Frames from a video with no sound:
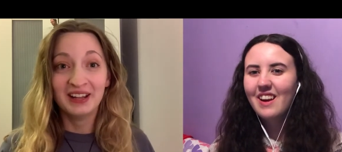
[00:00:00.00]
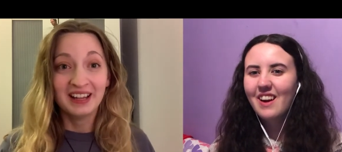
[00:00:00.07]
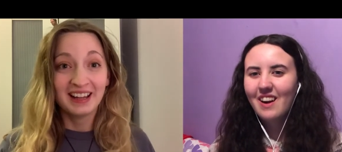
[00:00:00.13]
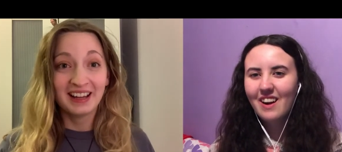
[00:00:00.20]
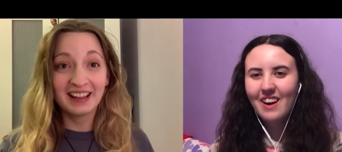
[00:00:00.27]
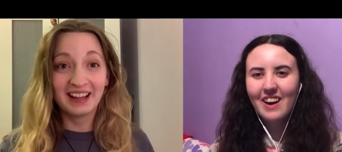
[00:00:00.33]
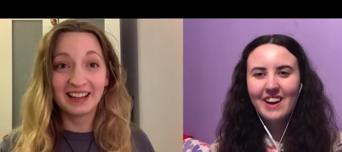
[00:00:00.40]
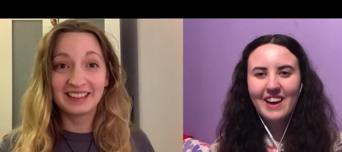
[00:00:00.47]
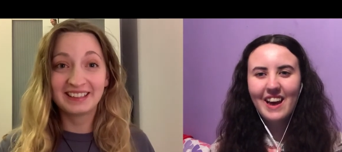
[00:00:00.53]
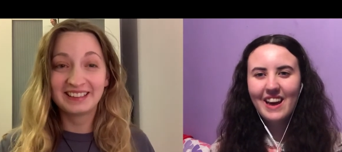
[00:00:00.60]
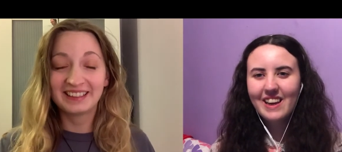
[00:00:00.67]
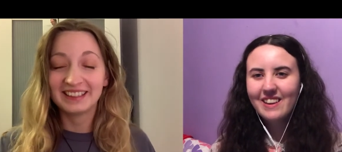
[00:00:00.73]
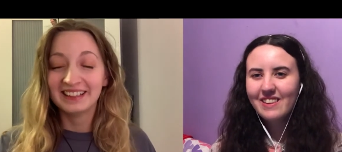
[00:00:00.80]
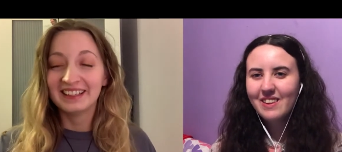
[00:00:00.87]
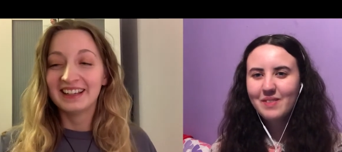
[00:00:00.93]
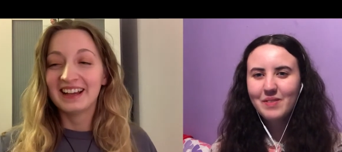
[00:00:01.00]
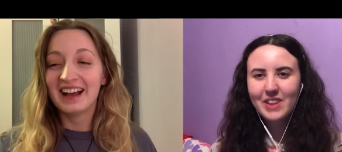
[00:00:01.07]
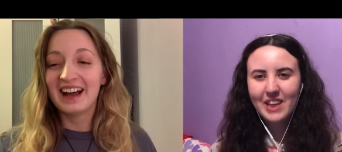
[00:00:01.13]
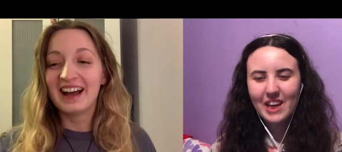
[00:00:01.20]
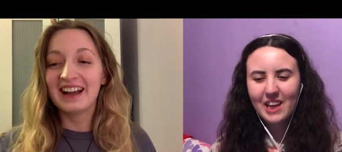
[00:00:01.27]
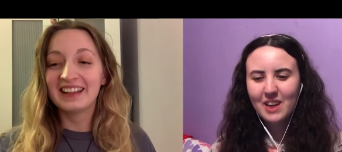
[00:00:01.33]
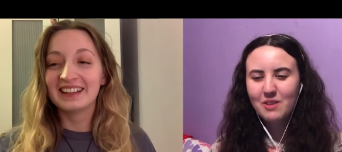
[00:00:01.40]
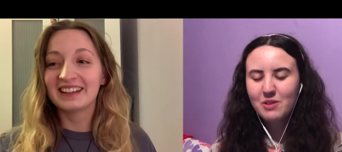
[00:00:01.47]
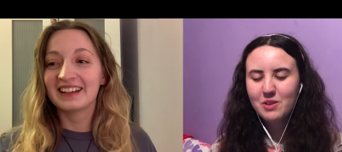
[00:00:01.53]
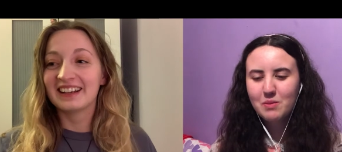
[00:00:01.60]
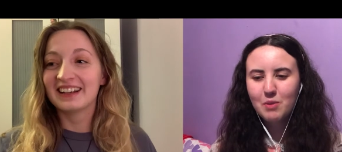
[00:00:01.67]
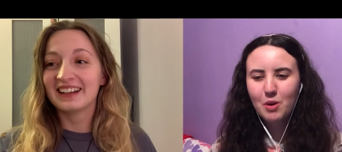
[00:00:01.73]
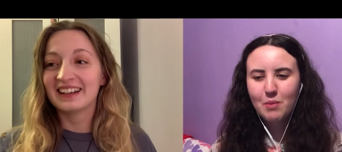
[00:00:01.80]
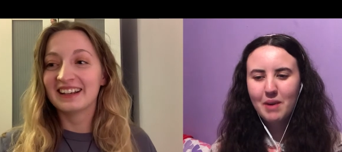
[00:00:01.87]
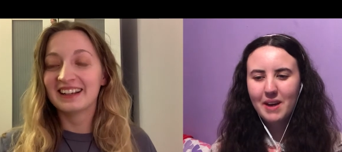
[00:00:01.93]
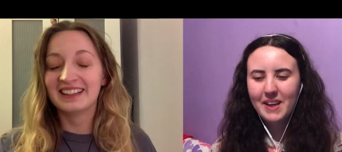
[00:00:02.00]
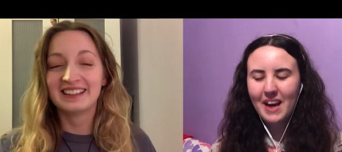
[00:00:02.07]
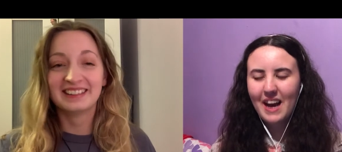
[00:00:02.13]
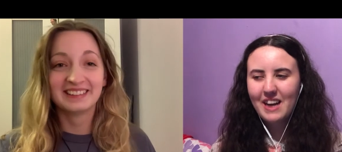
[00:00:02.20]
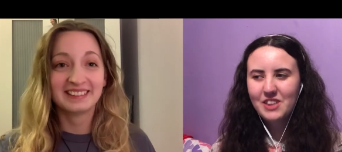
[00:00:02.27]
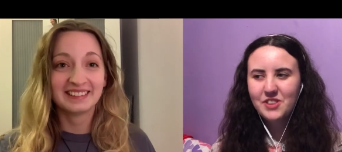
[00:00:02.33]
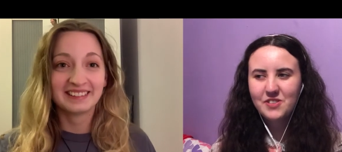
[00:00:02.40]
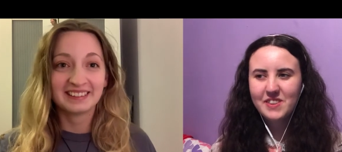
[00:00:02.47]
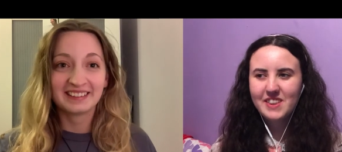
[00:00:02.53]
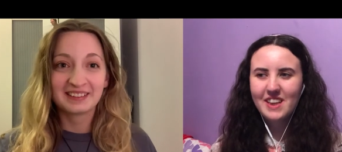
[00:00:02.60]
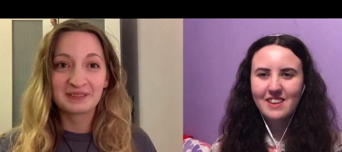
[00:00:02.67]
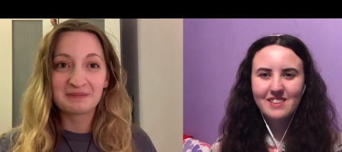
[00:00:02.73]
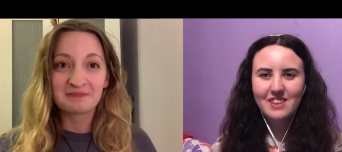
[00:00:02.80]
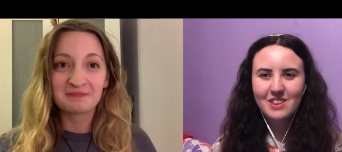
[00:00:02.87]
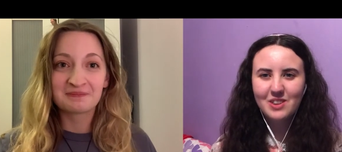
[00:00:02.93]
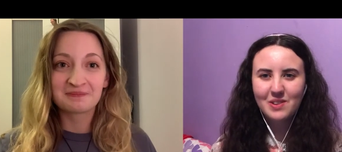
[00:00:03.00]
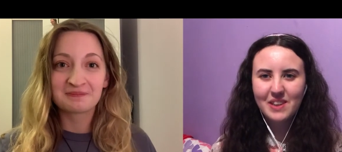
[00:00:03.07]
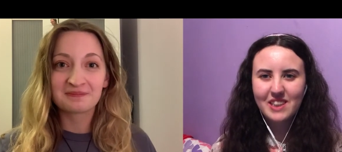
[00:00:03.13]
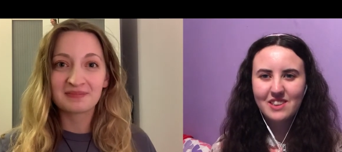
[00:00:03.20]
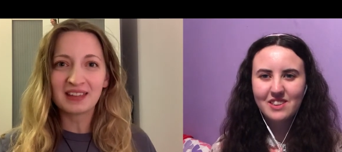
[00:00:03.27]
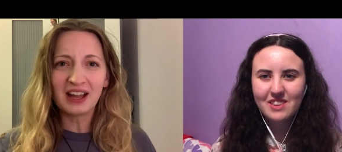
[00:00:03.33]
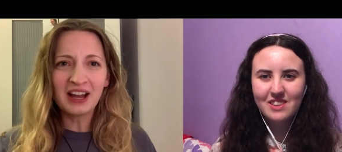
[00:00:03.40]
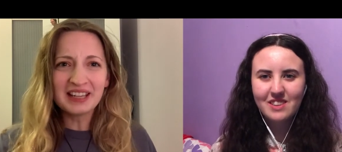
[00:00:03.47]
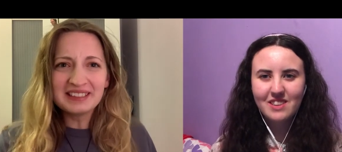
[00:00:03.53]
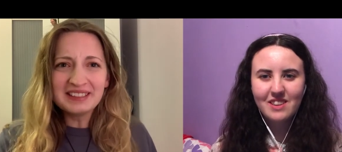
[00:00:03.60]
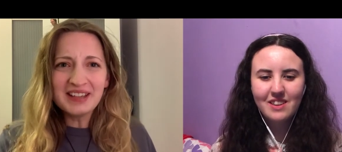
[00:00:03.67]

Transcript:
Speaker 1: I hate that Michaela I, was more mad at Asher in that situation.